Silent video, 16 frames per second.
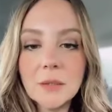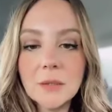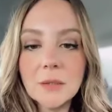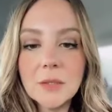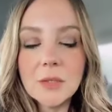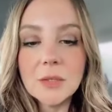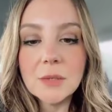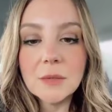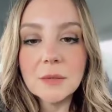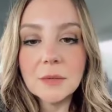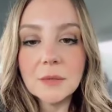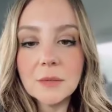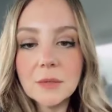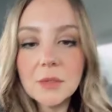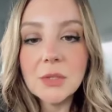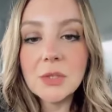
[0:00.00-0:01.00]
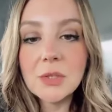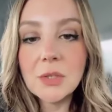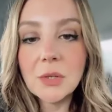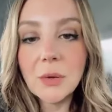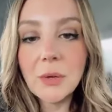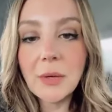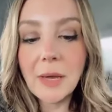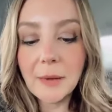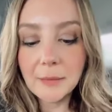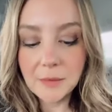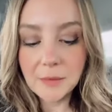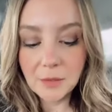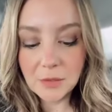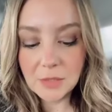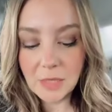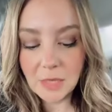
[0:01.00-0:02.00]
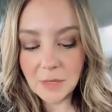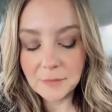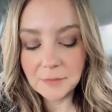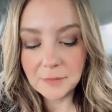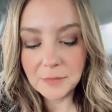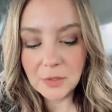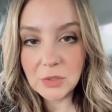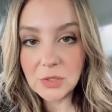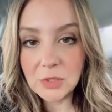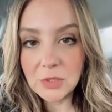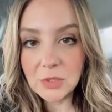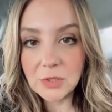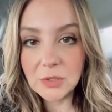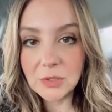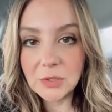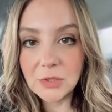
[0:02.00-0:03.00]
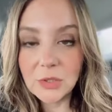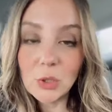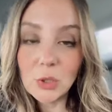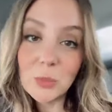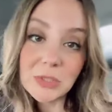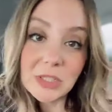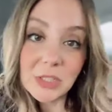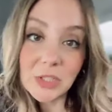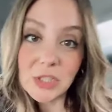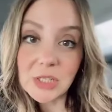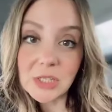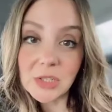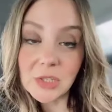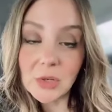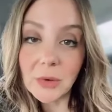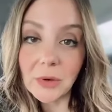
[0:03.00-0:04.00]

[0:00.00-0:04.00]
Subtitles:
So yeah, there's 2 petitions going around.